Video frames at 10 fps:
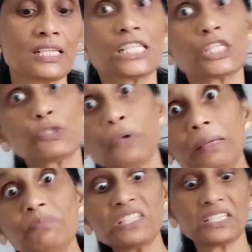
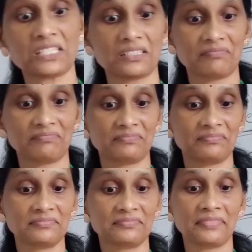swims
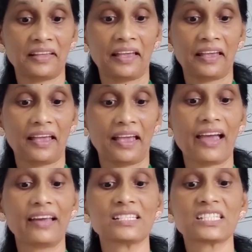
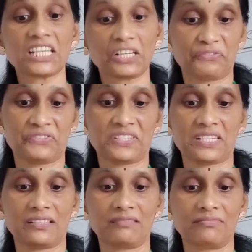and
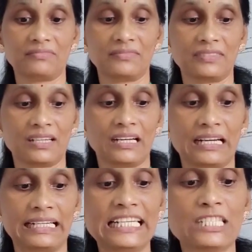surfs
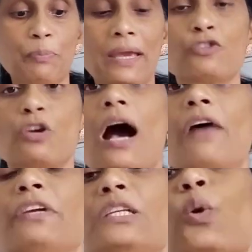despite
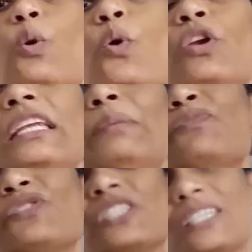having no
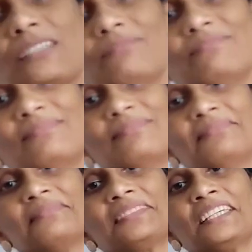limbs.
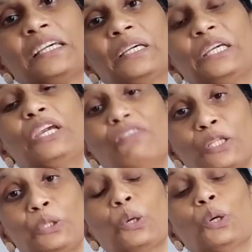
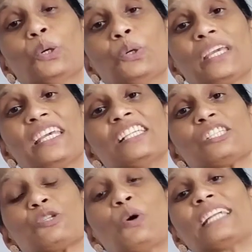Even though he
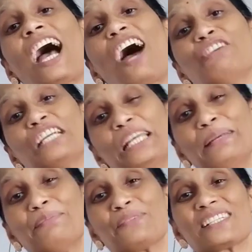is not having
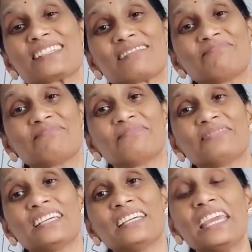limbs,
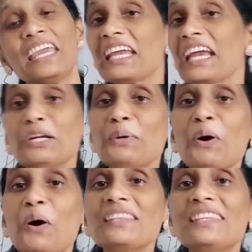he can do
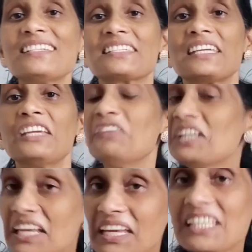all this.
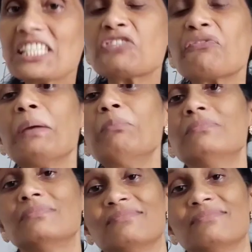Even he can swim.